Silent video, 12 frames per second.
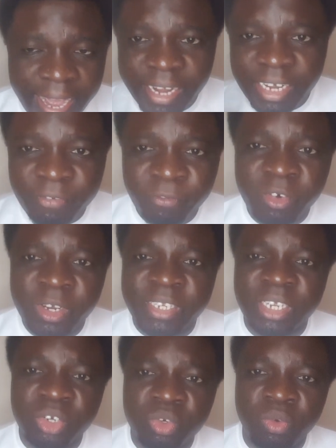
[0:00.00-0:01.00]
And if you
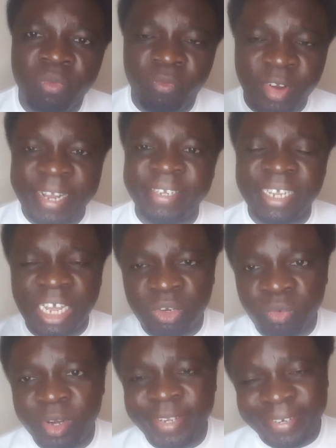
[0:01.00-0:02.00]
listen to Francis
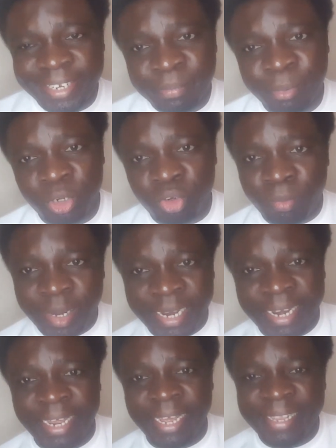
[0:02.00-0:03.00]
Atwoli's response to
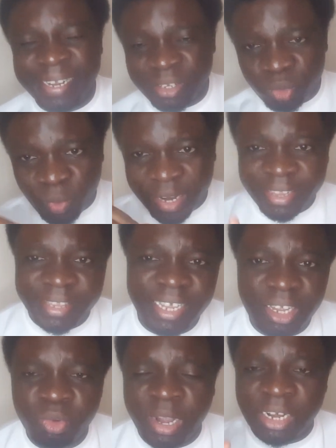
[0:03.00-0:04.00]
Malala, there is one
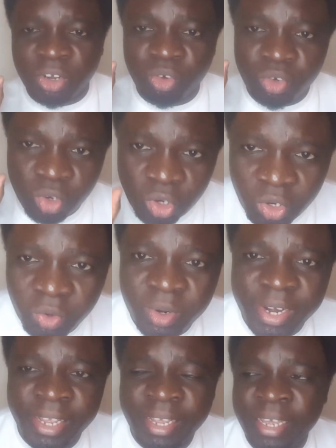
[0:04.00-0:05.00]
thing you can
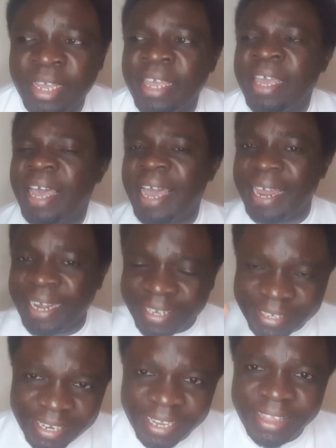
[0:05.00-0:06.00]
conclude
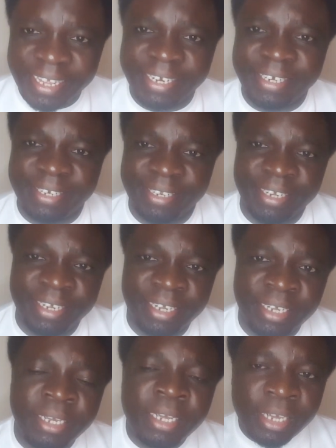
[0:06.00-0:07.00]
and say that
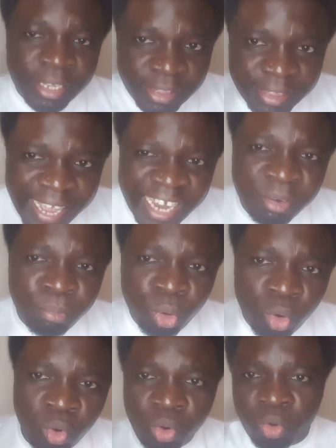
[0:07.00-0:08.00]

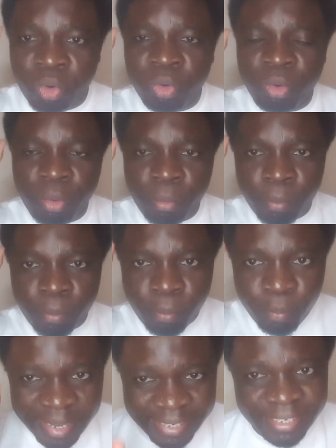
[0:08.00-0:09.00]
Bukhungu
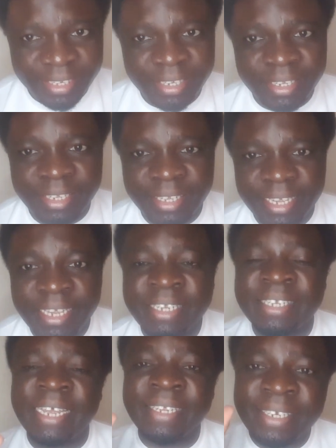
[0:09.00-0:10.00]
meeting
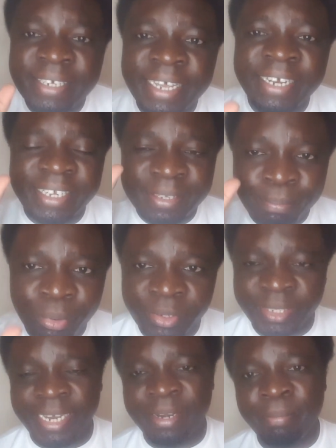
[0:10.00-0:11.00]
is a
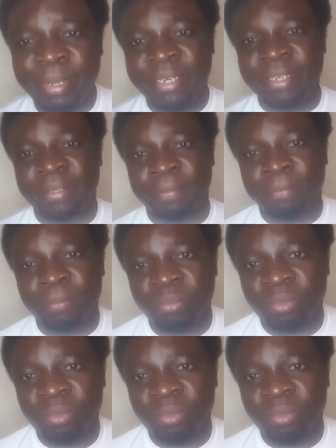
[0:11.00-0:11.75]
state-sponsored meeting.